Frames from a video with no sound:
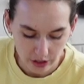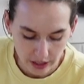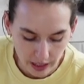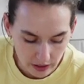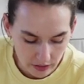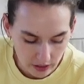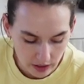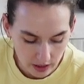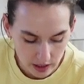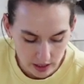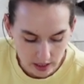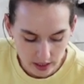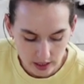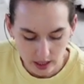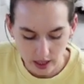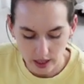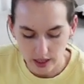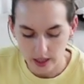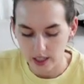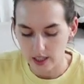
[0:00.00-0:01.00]
necklace,
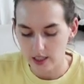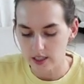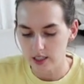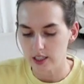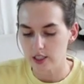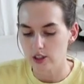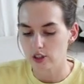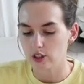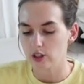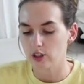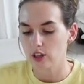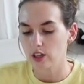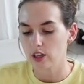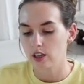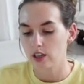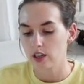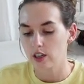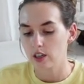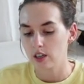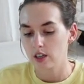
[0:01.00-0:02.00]
I think it's easier
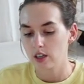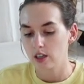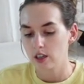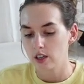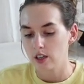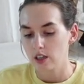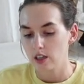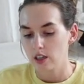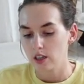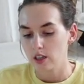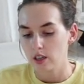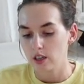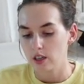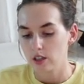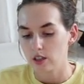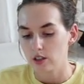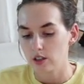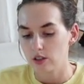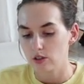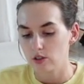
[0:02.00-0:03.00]

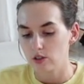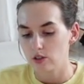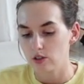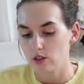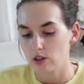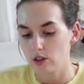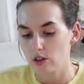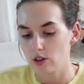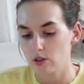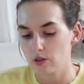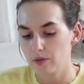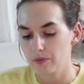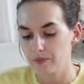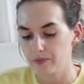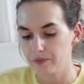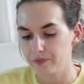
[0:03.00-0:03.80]
to show.